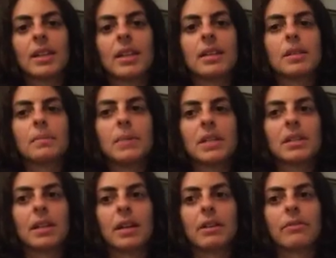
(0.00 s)
that is
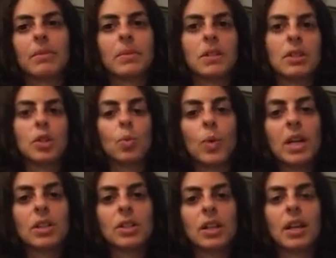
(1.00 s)
missing from the
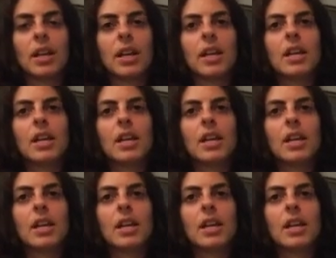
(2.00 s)
situation